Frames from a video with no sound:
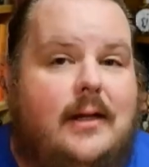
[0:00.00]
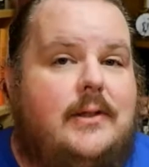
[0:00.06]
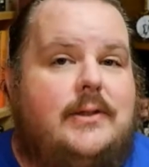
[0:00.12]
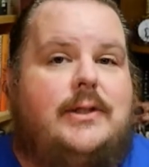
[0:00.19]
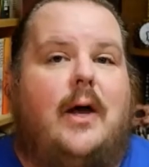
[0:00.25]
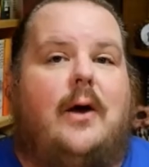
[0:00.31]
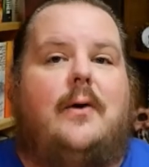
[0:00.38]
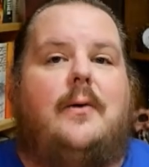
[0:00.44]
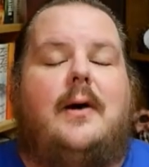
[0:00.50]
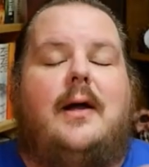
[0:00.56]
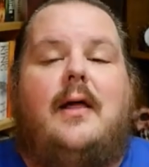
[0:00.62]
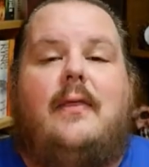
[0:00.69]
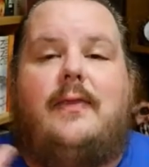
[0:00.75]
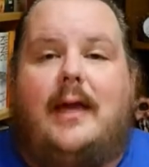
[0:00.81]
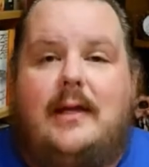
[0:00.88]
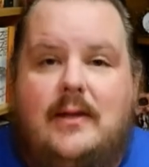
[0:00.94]
So
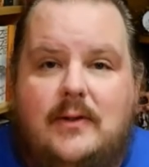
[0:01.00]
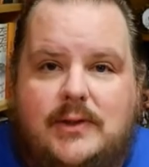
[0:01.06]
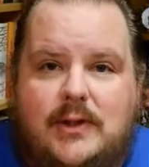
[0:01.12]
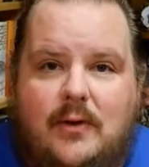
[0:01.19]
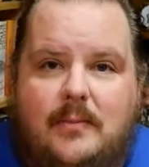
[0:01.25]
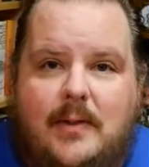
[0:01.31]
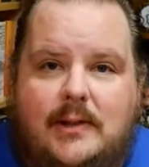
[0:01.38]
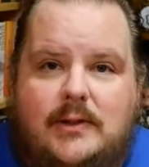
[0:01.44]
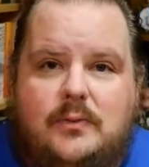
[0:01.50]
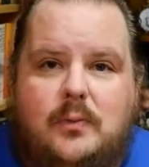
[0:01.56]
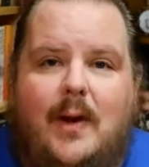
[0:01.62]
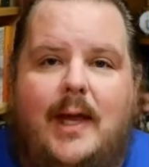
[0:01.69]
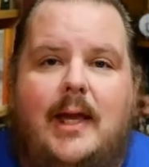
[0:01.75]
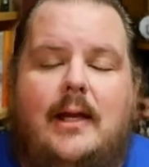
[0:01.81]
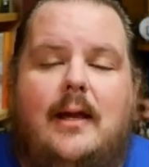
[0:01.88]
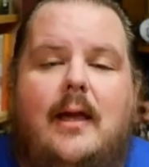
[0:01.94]
thank you so much,
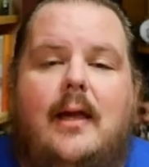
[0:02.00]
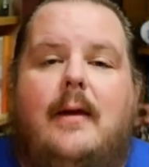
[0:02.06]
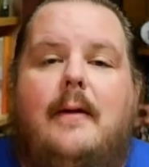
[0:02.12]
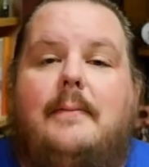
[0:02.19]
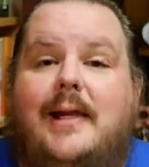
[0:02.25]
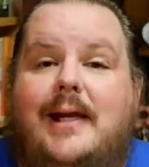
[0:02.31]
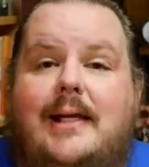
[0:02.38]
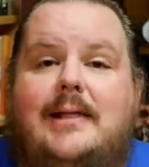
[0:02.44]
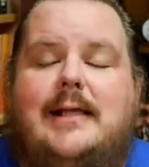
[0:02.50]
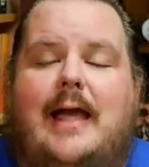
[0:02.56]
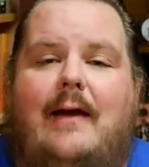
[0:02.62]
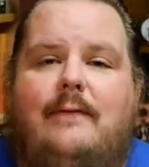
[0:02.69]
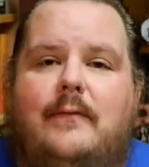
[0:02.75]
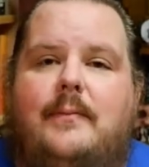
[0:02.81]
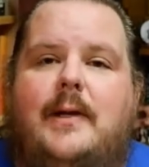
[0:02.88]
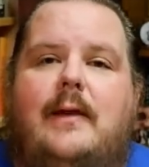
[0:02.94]
Wayne. Please,
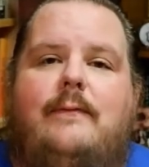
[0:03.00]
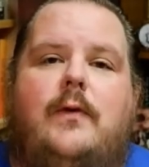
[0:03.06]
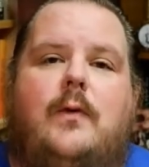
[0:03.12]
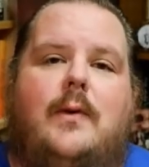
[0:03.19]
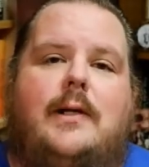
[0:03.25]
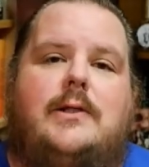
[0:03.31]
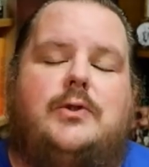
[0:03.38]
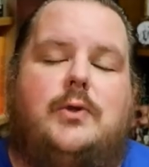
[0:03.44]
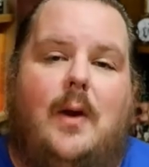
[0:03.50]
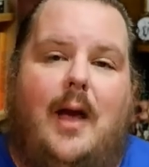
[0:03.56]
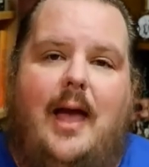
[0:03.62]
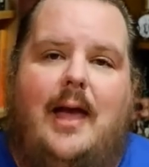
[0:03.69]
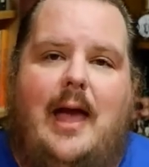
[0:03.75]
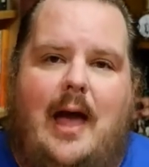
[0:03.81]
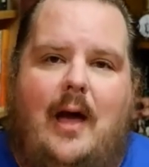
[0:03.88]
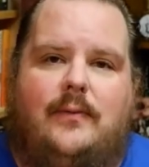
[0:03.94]
everybody, if you want to
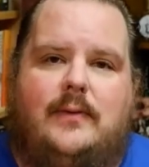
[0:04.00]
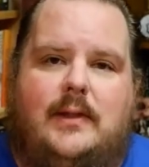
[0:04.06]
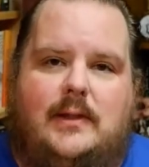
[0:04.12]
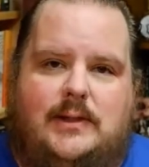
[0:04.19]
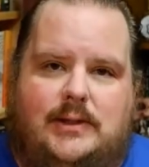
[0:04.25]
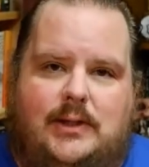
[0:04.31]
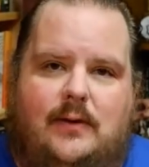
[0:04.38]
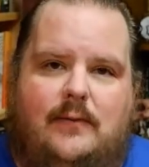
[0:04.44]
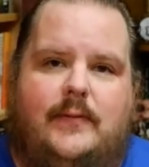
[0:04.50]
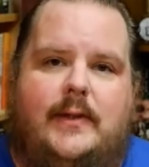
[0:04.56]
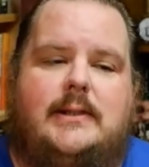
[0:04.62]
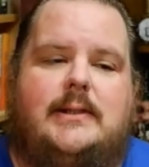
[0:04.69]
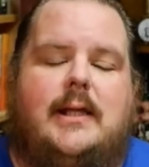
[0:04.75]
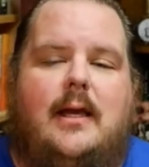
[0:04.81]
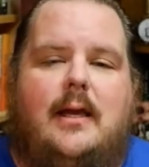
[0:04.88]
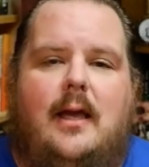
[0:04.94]
try out this
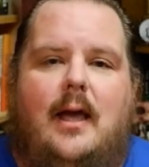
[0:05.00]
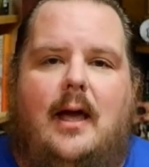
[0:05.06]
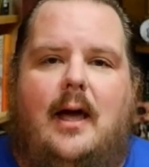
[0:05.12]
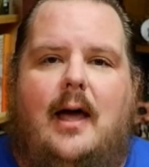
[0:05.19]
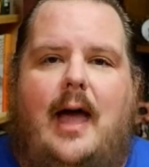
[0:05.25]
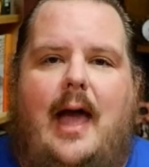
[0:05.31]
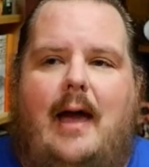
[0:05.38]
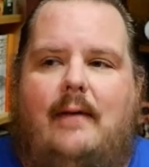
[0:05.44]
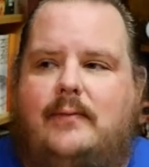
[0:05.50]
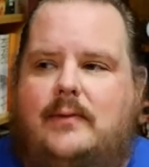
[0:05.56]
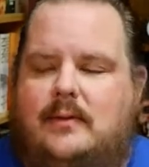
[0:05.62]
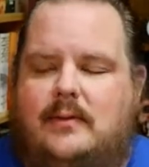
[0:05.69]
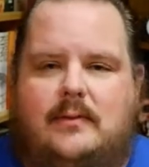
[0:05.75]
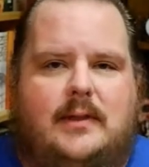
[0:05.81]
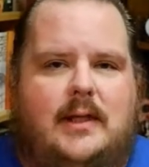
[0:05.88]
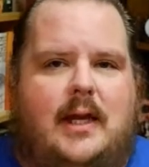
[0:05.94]
service uh,
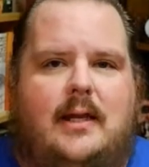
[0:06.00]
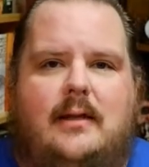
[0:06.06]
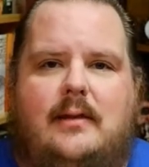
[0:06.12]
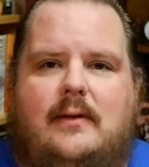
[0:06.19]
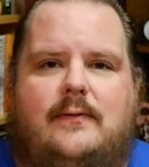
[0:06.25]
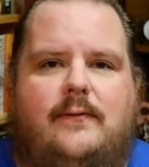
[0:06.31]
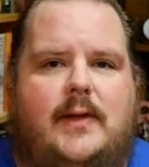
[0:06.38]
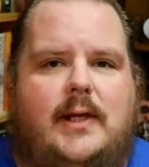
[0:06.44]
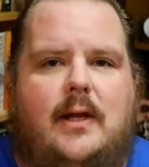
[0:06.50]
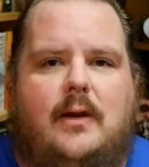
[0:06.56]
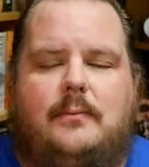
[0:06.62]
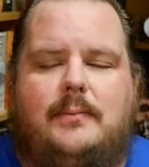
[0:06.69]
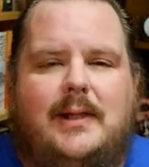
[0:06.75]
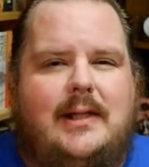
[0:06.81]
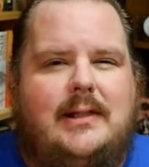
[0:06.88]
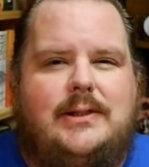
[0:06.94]
after the end of this video,
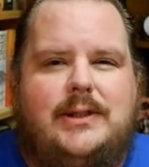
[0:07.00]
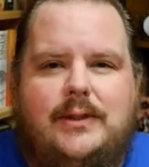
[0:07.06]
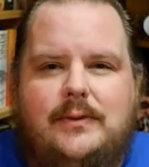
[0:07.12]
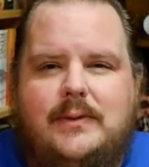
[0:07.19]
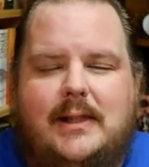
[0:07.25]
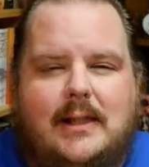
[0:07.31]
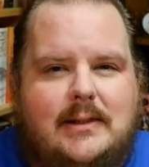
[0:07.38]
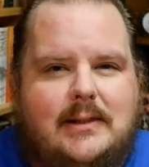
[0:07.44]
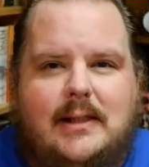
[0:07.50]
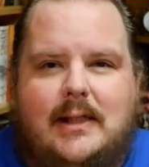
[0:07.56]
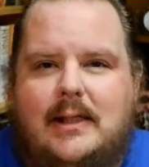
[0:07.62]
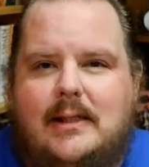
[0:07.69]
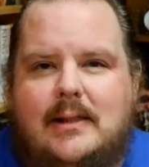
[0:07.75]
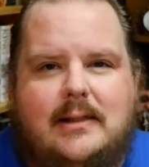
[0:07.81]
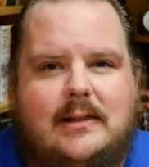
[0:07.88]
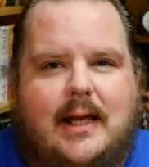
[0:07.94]
please use his
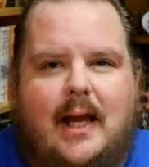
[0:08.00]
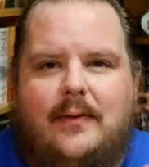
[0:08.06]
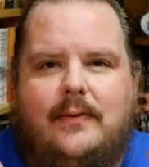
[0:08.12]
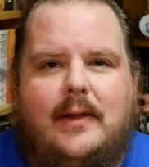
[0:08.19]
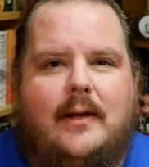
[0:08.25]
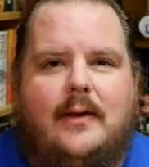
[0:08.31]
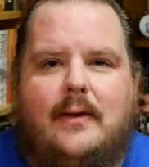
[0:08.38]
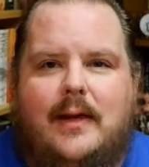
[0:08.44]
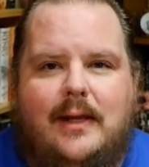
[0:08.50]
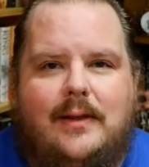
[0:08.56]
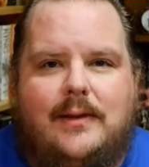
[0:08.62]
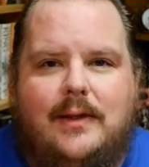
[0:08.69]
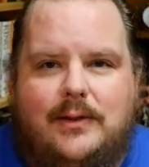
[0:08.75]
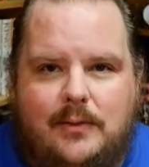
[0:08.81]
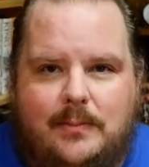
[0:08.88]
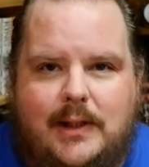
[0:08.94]
link down there in
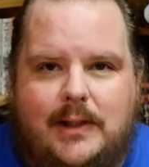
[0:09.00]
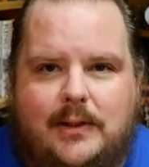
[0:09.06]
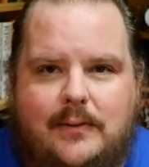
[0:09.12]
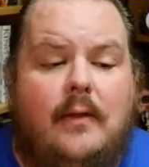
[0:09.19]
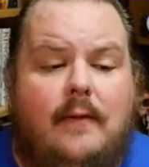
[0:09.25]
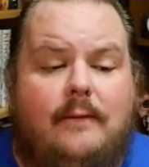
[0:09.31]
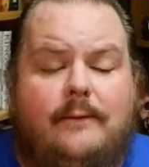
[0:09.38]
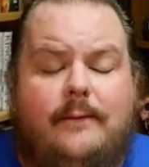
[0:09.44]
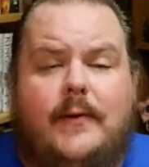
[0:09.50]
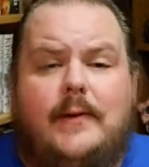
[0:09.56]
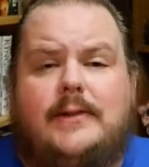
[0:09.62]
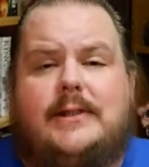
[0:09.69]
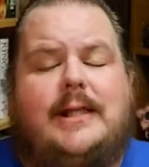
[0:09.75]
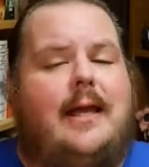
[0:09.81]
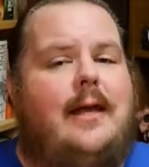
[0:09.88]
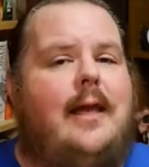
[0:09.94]
the doobly-doo. The
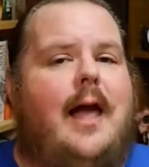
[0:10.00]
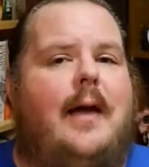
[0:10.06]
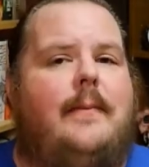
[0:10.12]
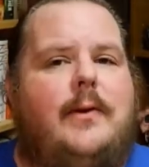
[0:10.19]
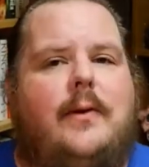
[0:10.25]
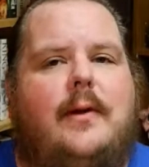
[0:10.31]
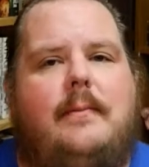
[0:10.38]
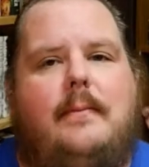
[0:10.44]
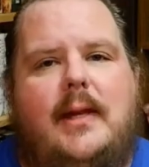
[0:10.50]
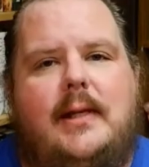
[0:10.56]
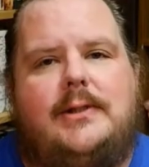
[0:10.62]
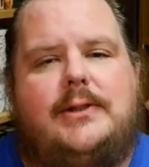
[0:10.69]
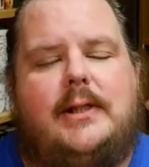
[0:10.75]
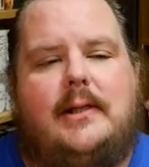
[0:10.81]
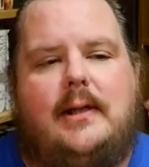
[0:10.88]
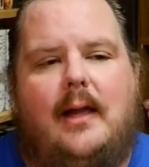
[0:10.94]
first thing I'm going to
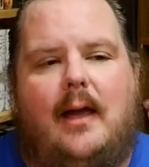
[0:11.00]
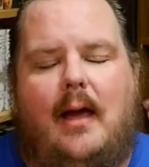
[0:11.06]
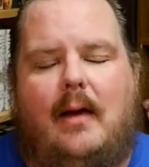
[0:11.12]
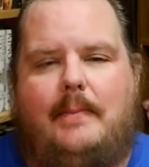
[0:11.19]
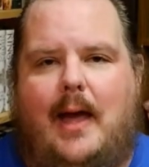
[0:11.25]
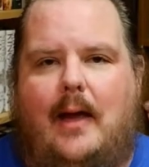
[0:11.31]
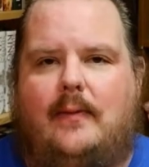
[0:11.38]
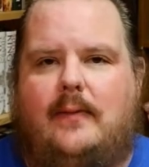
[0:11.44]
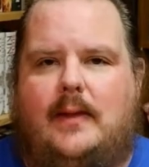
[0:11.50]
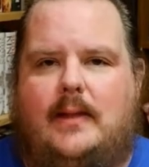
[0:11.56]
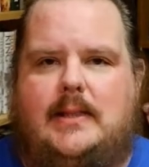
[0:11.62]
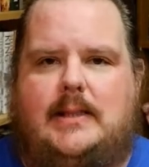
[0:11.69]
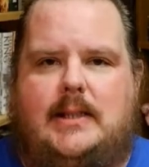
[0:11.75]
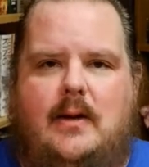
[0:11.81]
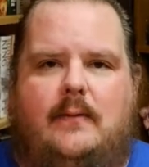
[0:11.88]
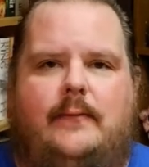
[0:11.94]
mention about
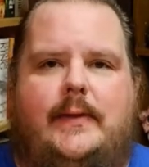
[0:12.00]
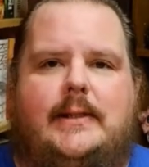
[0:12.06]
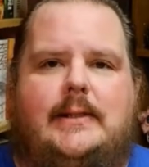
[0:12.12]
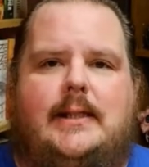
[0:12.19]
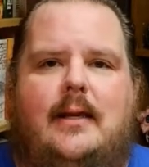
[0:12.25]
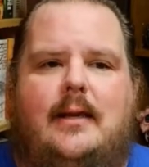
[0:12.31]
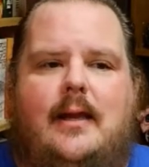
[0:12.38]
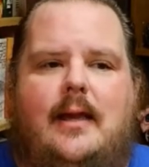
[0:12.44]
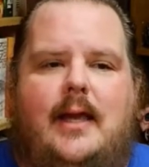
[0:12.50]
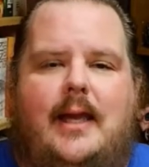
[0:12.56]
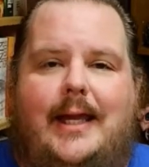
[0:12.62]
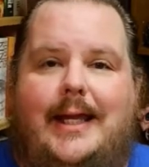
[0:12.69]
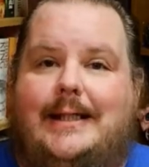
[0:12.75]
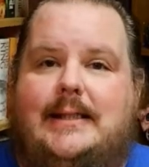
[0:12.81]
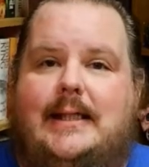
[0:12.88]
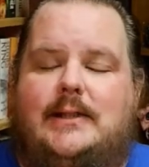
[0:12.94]
this service
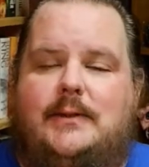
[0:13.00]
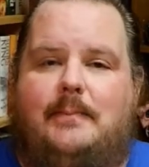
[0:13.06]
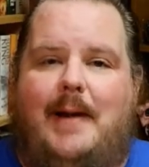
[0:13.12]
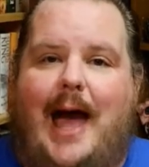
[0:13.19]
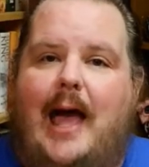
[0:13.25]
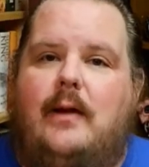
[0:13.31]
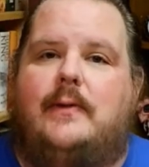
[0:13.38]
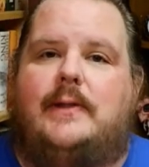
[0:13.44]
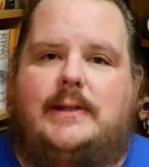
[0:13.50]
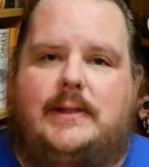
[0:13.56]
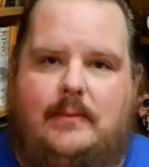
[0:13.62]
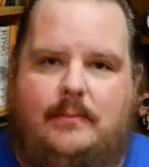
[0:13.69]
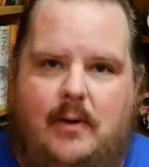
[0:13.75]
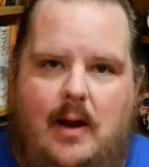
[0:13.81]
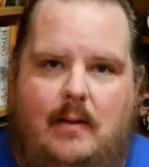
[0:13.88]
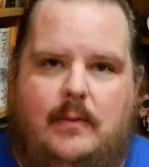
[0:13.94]
is its
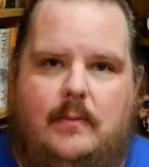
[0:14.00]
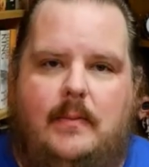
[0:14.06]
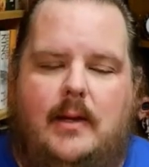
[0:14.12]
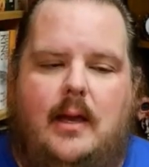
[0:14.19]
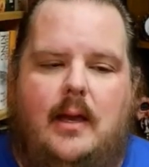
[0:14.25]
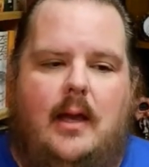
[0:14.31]
piracy problem.